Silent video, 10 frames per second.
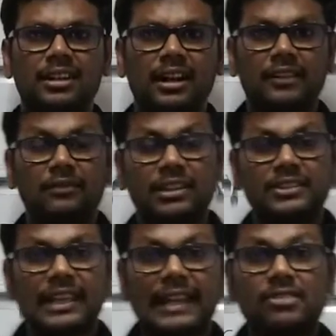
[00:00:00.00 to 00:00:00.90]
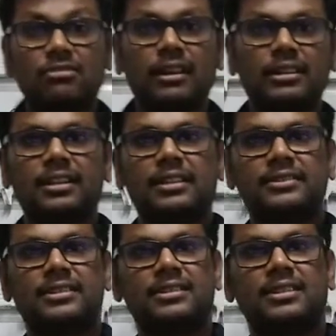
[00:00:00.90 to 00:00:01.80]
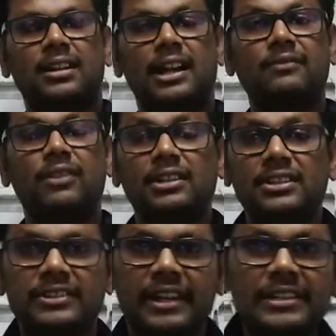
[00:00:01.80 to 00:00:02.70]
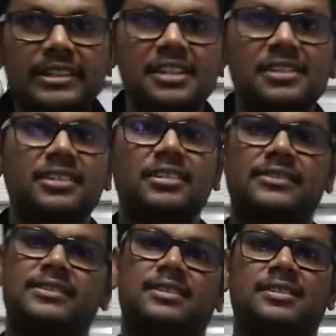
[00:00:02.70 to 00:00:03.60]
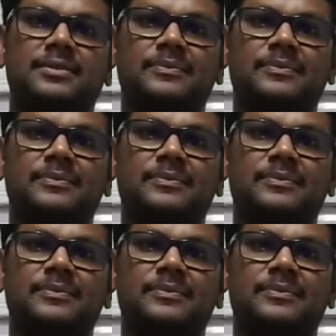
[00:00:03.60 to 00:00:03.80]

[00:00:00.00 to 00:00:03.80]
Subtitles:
And what is extracting asset? And what is contingent asset?